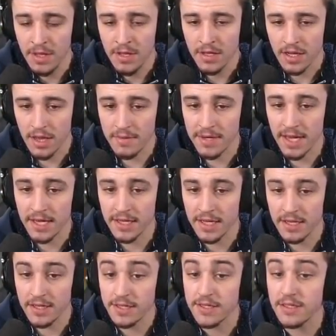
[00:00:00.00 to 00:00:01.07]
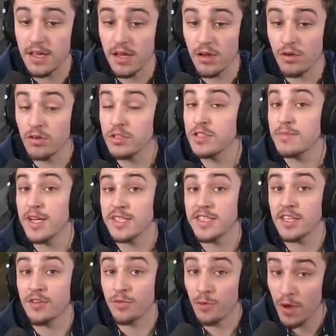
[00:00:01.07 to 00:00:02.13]
Coming down here, this is our
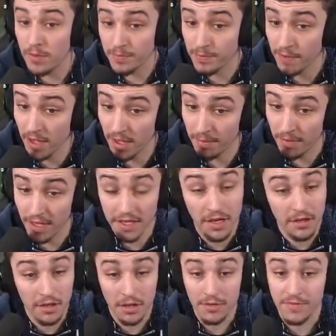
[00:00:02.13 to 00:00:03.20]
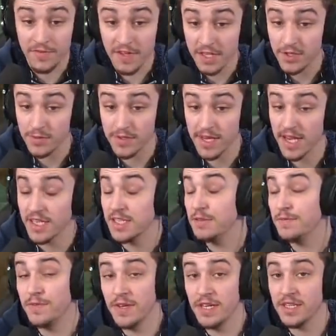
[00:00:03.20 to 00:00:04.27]
automatic crop farm. I don't know if this was
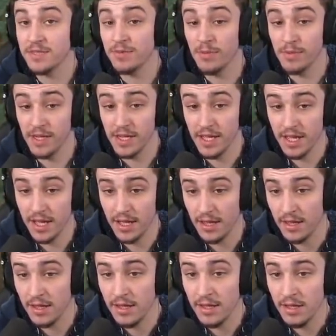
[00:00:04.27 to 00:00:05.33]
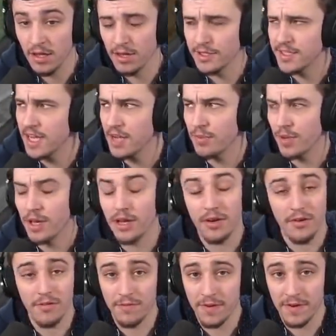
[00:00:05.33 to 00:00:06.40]
actually finished when we, on day
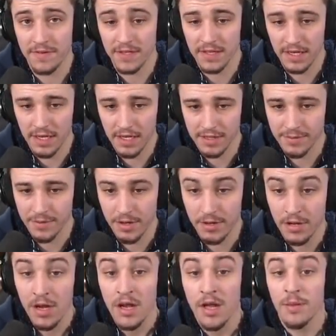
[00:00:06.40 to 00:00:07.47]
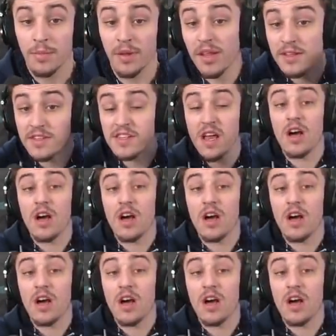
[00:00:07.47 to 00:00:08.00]
150 in the last world. But this is our